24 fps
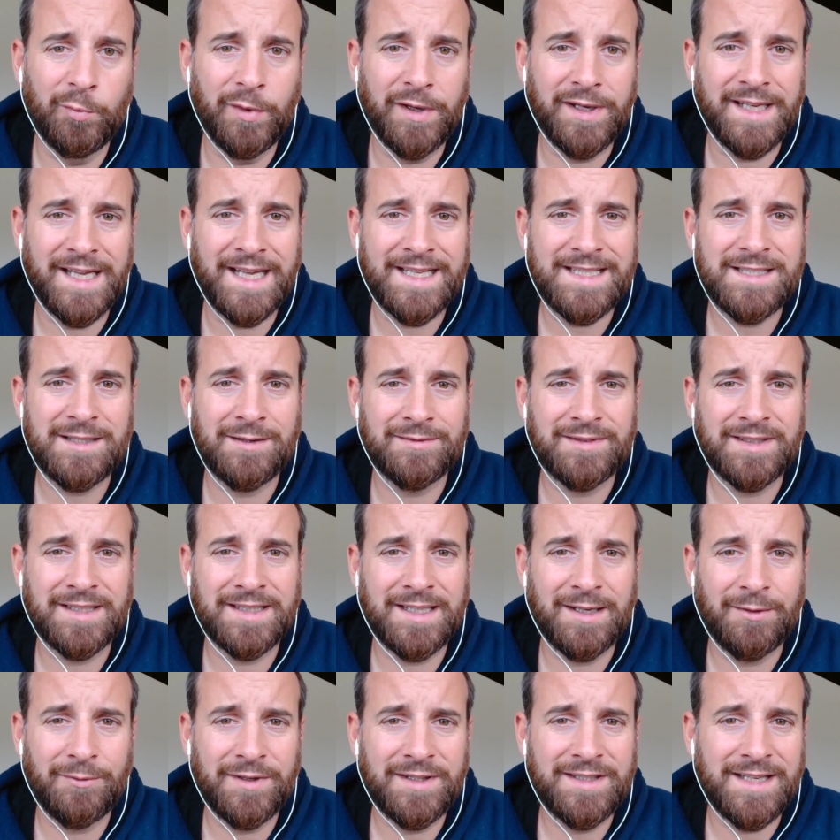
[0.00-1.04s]
And that's something
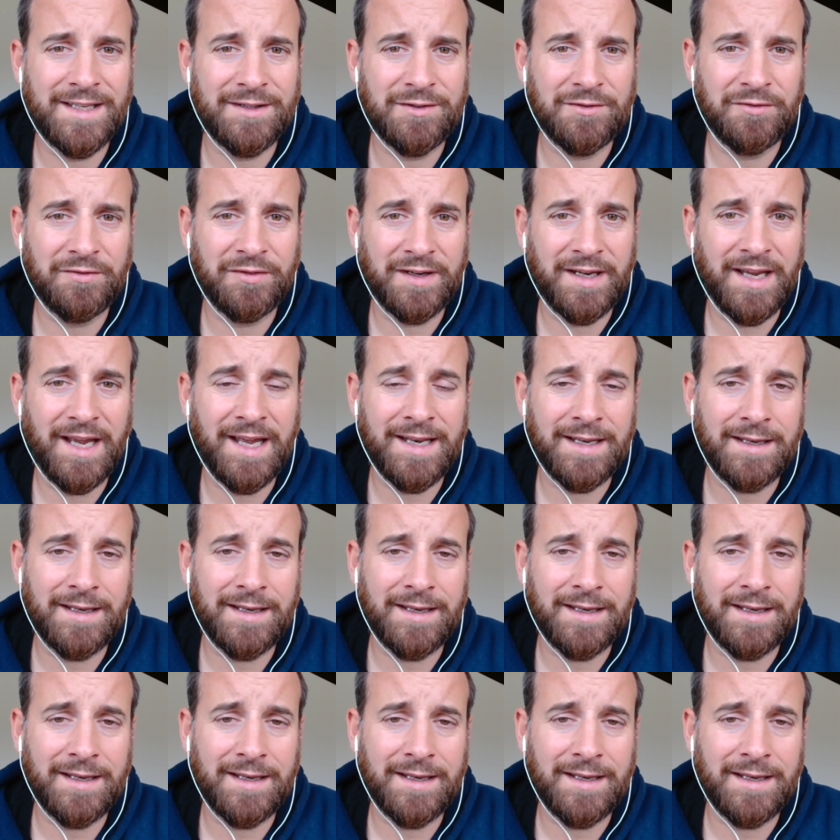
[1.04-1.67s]
that we tend to forget.